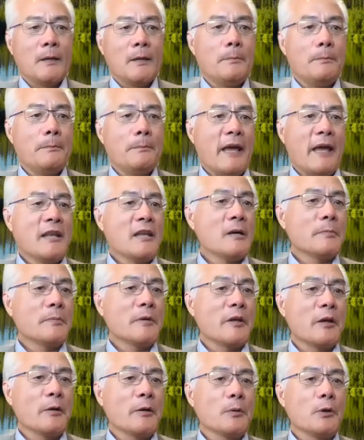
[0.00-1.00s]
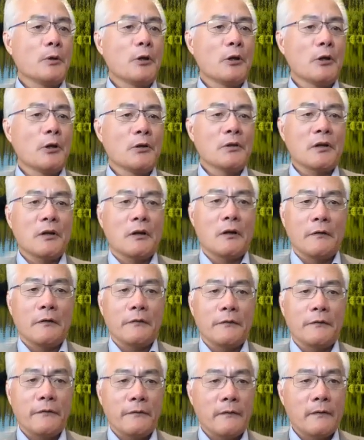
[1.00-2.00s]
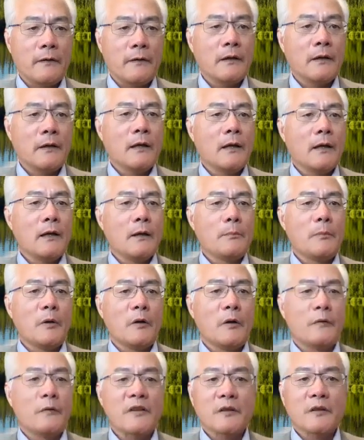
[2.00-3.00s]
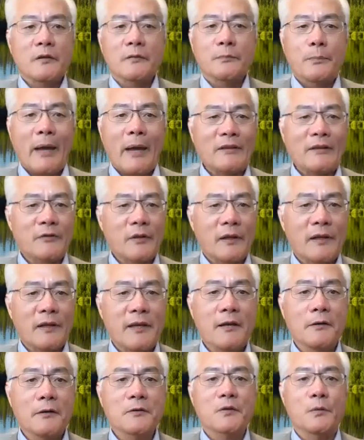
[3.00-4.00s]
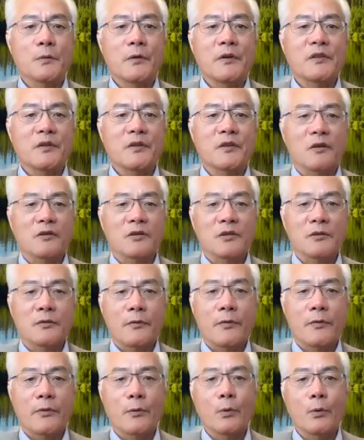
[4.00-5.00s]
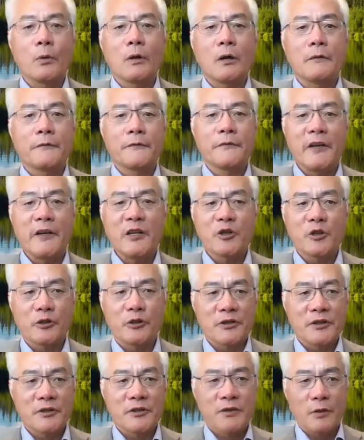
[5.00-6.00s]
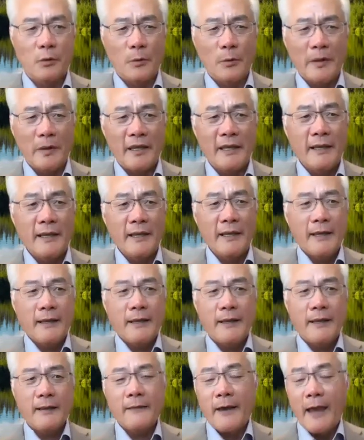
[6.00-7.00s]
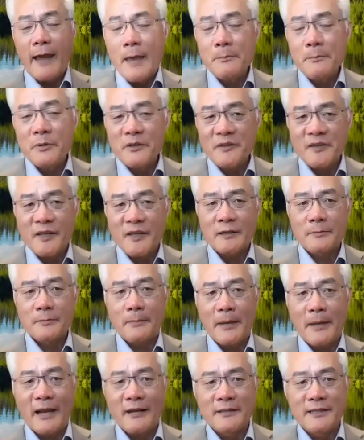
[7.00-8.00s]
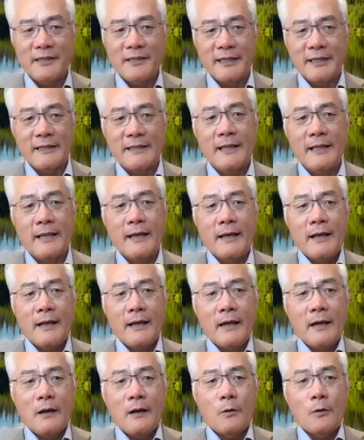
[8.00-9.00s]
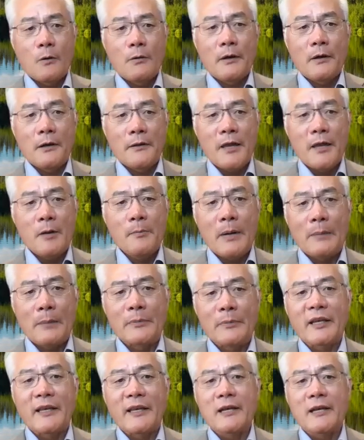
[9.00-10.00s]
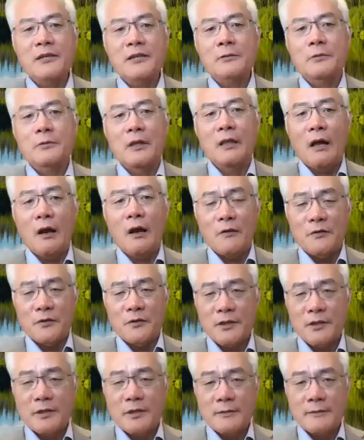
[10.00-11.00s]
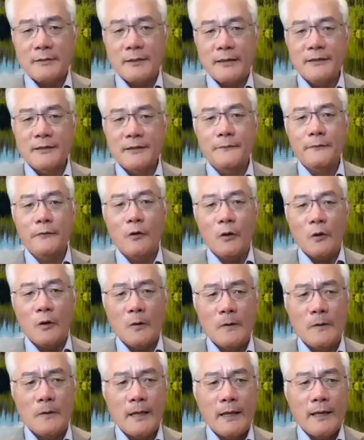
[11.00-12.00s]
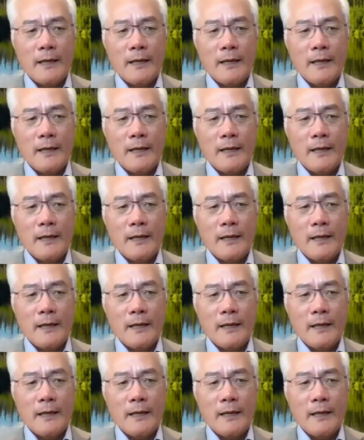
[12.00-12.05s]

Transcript: Many of you learned of Professor Patrick Hill's research through a feature story in the Ampersand magazine, a new publication we launched this fall.